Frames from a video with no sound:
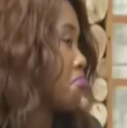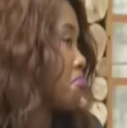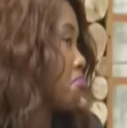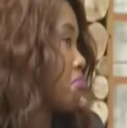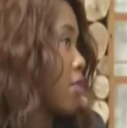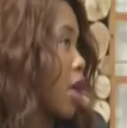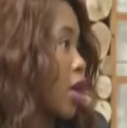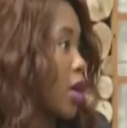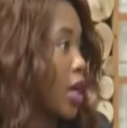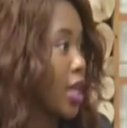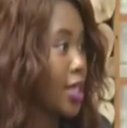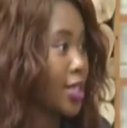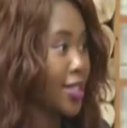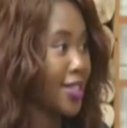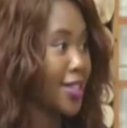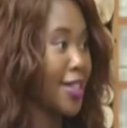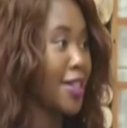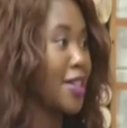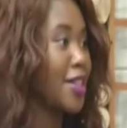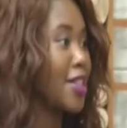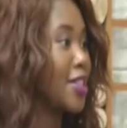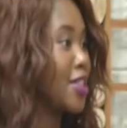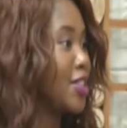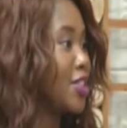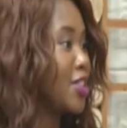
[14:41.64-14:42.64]
I'd like to say
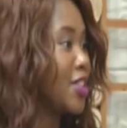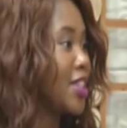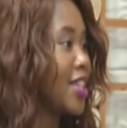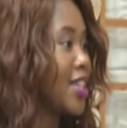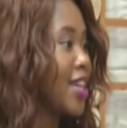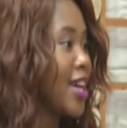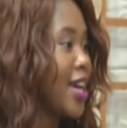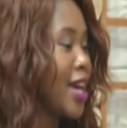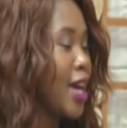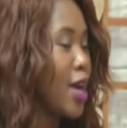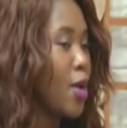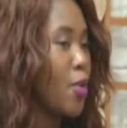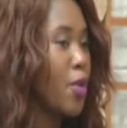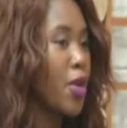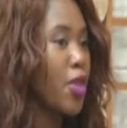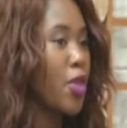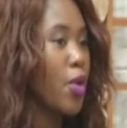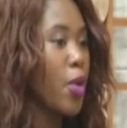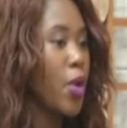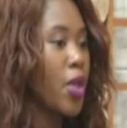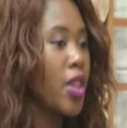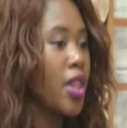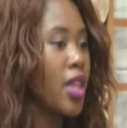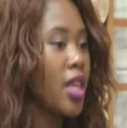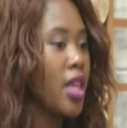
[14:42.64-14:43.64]
100, with
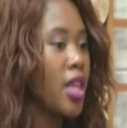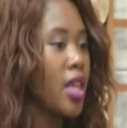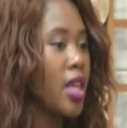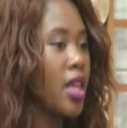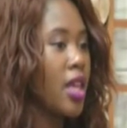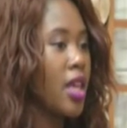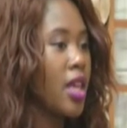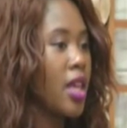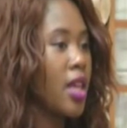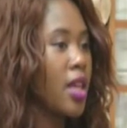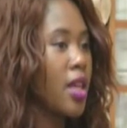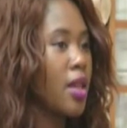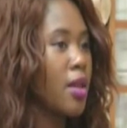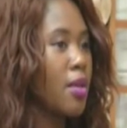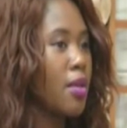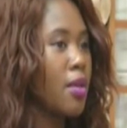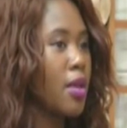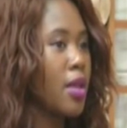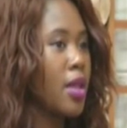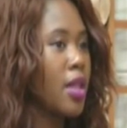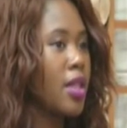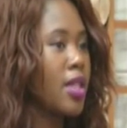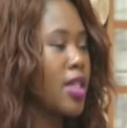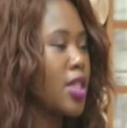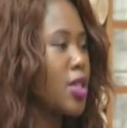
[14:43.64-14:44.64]
all the
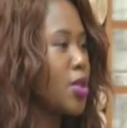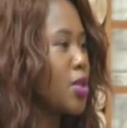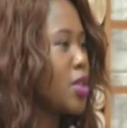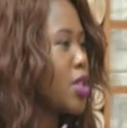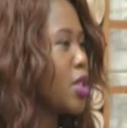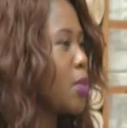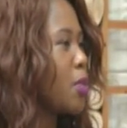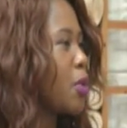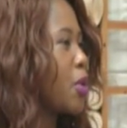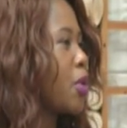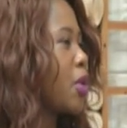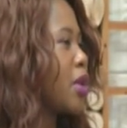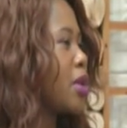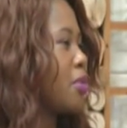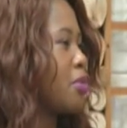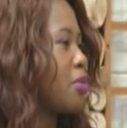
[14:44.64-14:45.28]
stereotypical